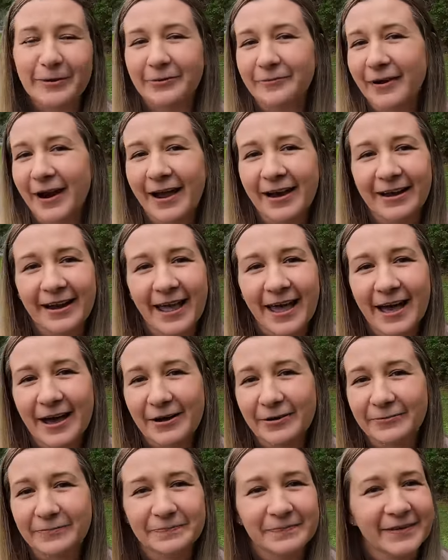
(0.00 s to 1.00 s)
but right
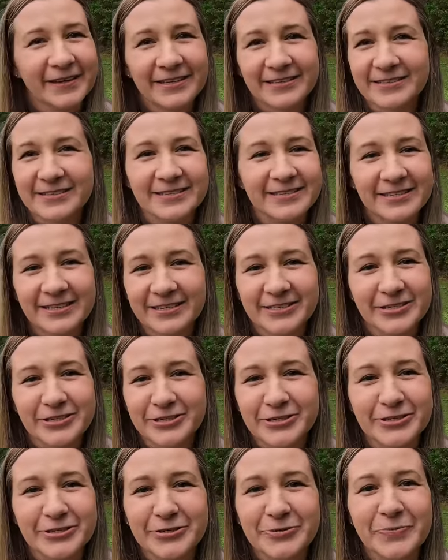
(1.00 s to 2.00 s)
now it's
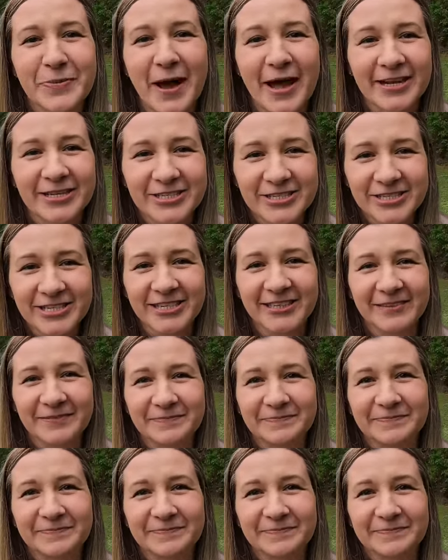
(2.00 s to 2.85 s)
just too much.